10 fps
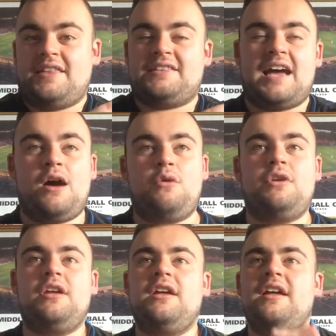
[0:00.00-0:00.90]

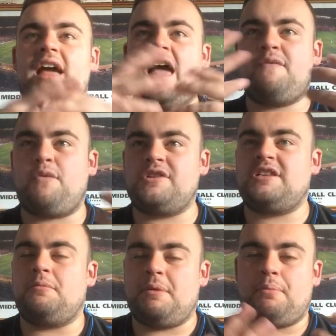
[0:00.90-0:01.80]
town, everyone's
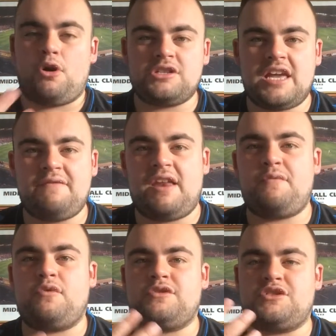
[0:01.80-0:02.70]
still a bit positive and
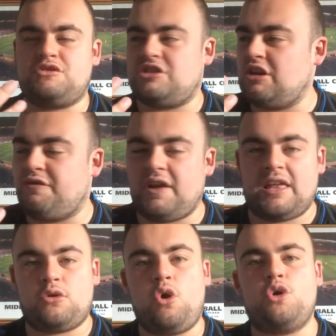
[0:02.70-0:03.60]
everyone's still
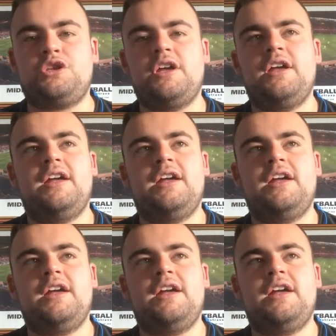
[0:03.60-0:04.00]
feeling good.